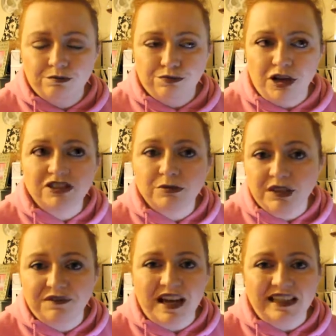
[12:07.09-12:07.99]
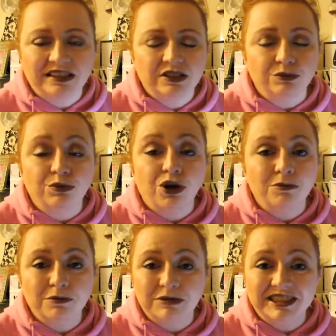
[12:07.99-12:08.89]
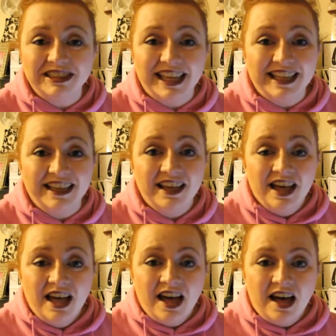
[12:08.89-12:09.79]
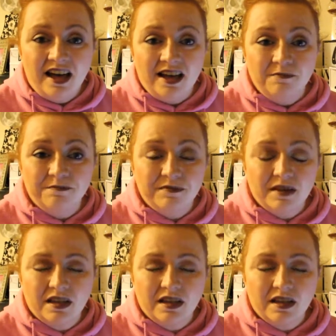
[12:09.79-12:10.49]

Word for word: bronze up your face to warm up your skin um,